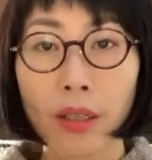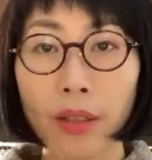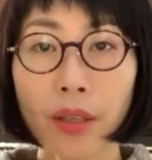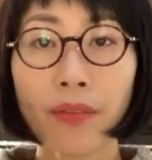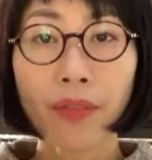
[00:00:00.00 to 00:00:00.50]

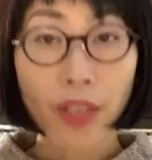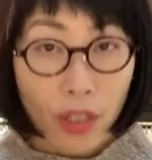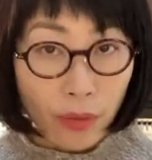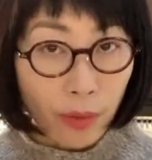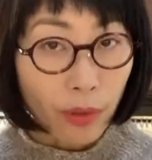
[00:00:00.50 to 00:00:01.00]
the
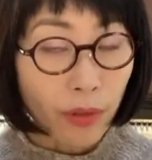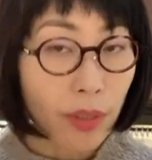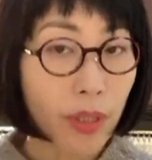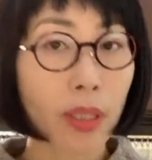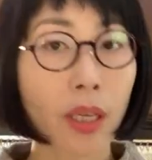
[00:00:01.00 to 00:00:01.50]

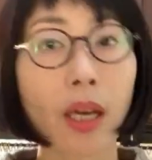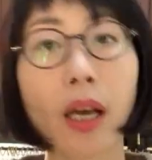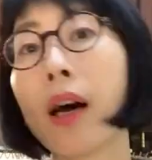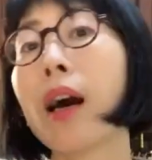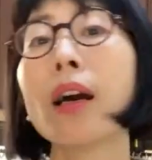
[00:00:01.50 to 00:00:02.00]
vegetables,
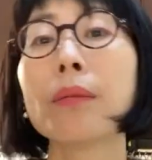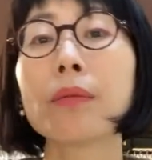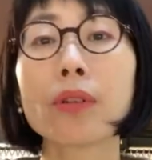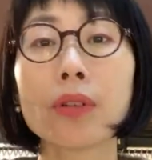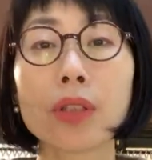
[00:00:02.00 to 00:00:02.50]

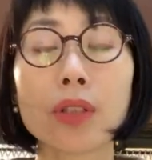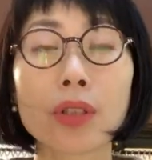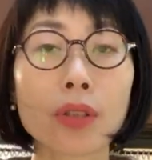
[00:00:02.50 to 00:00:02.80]
I'm going